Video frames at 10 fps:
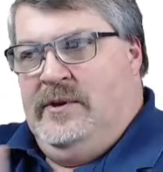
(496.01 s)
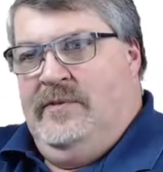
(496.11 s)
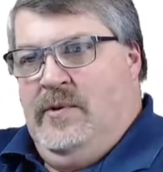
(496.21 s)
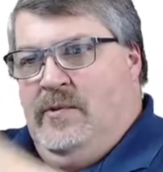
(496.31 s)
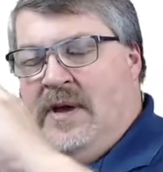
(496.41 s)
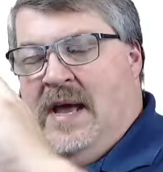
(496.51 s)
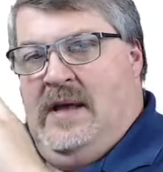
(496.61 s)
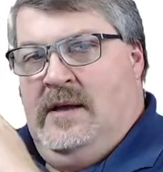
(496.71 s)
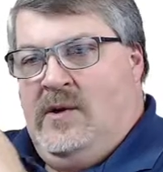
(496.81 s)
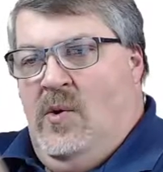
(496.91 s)
If you want
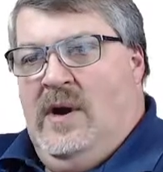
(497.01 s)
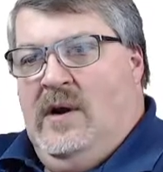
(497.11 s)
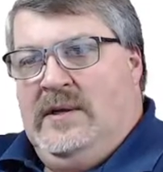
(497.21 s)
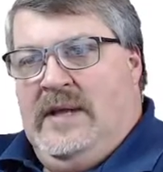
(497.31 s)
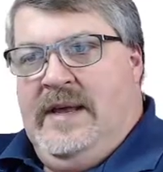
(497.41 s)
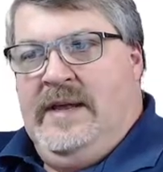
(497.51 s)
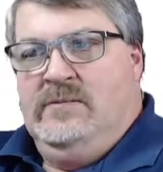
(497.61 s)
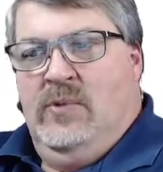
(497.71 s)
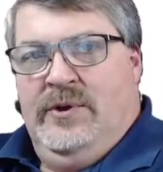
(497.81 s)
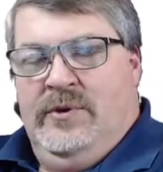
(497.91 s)
to acquire a lead
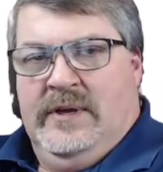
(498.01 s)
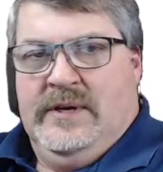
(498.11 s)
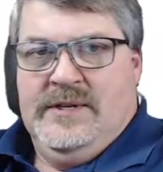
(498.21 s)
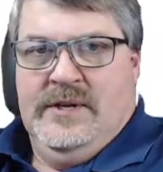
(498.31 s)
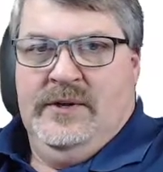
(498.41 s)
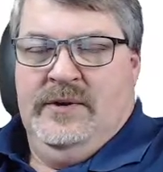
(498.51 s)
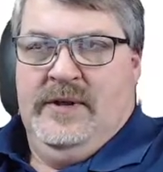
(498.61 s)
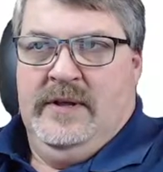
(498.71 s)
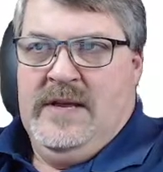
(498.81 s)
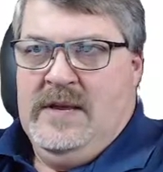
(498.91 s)
where you can continue
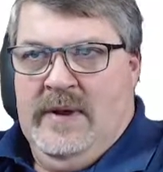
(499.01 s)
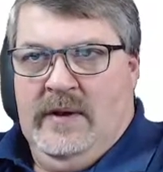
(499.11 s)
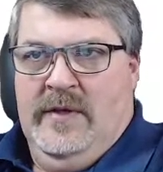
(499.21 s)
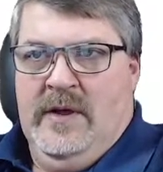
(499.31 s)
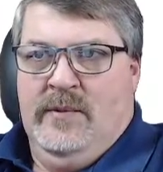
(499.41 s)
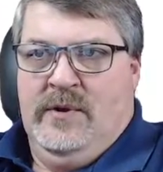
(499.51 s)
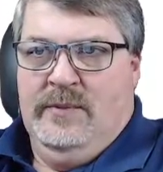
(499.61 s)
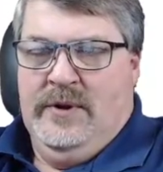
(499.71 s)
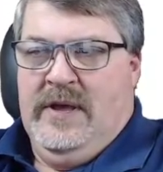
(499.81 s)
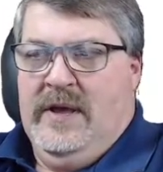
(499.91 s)
to email them or
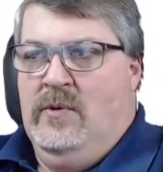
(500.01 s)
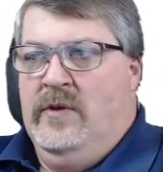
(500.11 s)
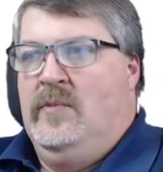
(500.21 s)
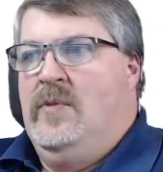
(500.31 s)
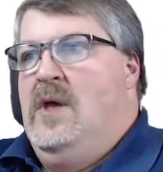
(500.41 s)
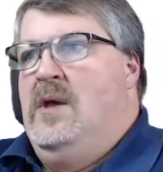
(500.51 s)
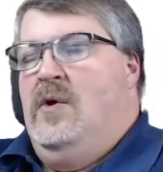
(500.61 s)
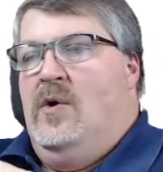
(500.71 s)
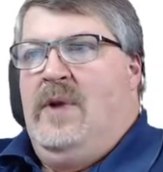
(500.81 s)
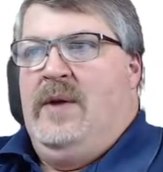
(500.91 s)
communicate with them,
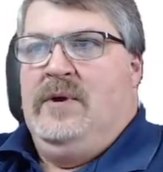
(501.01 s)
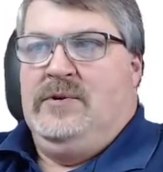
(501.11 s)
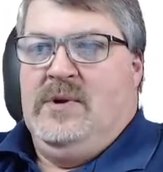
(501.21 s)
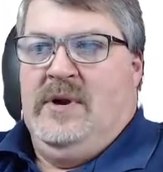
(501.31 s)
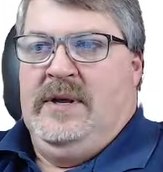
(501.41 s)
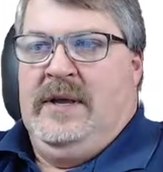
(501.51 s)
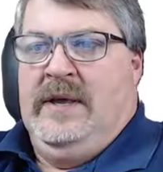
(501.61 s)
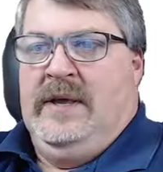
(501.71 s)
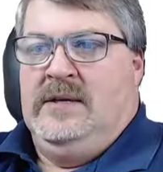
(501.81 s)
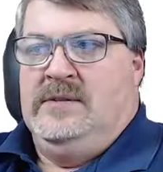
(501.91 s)
or maybe you're trying to
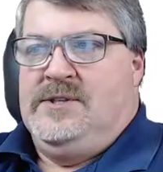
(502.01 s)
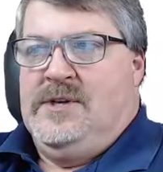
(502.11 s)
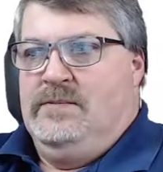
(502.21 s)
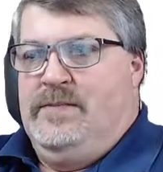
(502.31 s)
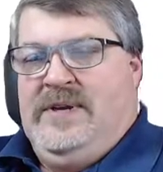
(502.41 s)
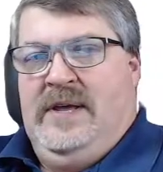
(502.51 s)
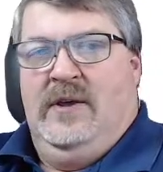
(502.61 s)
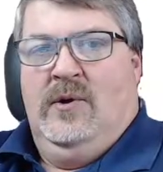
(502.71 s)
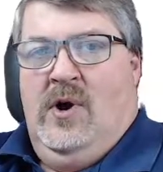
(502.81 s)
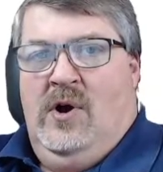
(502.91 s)
get some
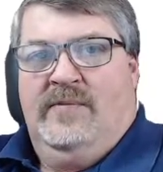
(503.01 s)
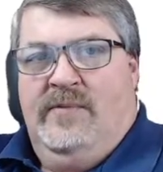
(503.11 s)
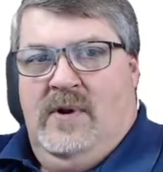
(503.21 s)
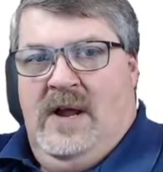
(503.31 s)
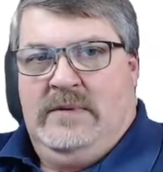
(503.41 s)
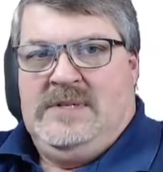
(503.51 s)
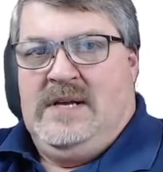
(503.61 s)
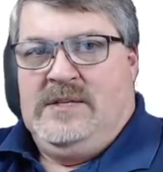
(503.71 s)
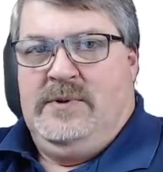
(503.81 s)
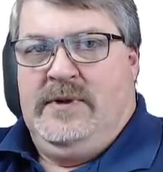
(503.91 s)
particular offer or
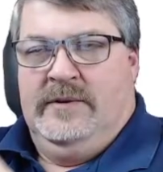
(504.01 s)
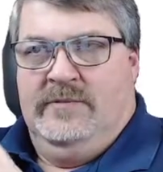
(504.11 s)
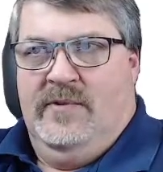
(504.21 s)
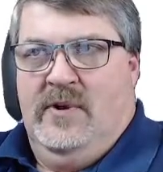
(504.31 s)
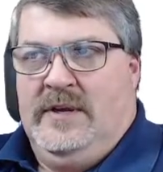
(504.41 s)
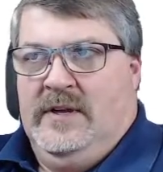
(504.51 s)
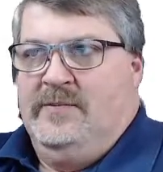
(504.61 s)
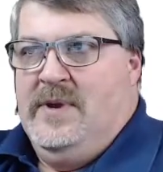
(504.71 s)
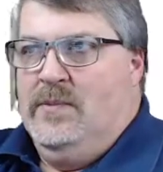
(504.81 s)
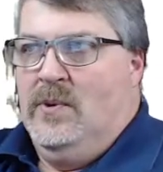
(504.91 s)
advertisement in front of
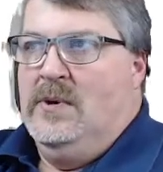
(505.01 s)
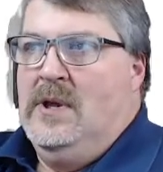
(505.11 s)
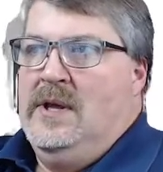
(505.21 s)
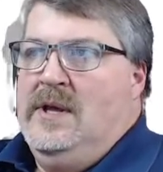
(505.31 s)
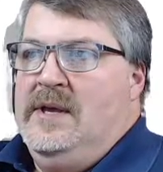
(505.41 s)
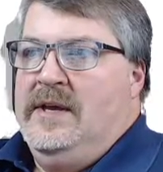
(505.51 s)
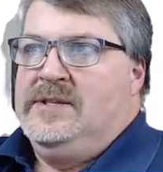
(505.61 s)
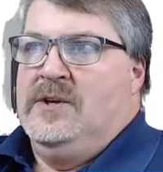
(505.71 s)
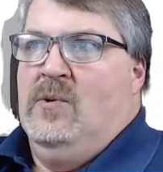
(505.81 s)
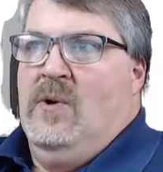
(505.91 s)
people, it's
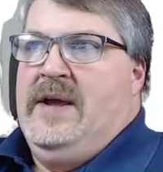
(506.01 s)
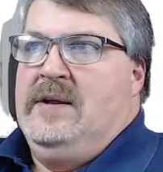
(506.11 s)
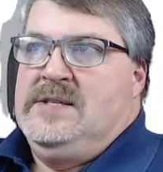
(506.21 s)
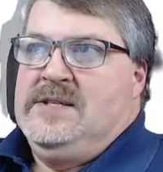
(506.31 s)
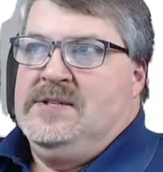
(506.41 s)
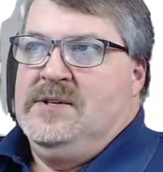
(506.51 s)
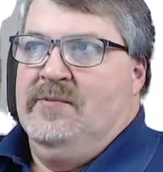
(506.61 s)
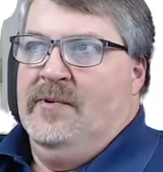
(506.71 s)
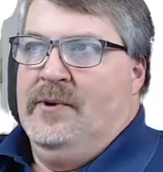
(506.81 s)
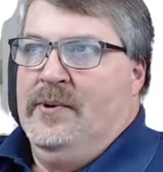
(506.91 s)
a great system
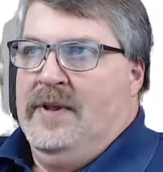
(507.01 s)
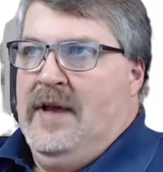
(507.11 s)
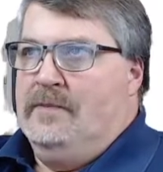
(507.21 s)
for doing that.